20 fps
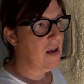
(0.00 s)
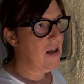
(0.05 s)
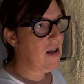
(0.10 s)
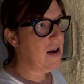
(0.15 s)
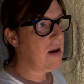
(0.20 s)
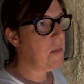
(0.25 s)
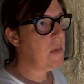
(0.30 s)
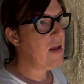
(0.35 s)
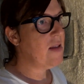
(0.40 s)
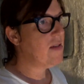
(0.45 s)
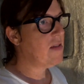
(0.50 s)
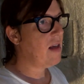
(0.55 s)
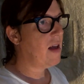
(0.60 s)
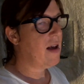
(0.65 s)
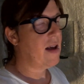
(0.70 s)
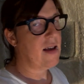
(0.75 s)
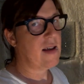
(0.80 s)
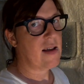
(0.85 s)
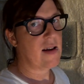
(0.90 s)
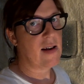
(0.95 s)
And it means that
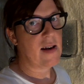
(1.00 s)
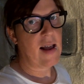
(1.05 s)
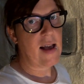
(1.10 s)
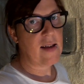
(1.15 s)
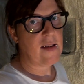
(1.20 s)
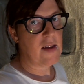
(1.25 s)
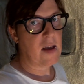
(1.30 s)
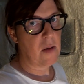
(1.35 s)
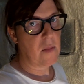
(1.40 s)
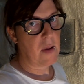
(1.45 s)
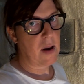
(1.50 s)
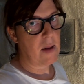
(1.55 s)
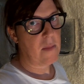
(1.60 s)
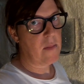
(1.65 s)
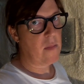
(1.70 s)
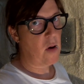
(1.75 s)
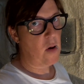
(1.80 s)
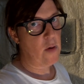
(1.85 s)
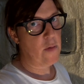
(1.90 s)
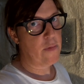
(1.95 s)
I can light it when
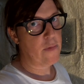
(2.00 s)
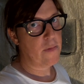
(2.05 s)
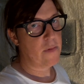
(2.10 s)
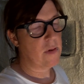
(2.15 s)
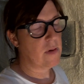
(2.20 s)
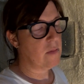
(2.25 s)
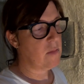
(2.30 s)
I'm off,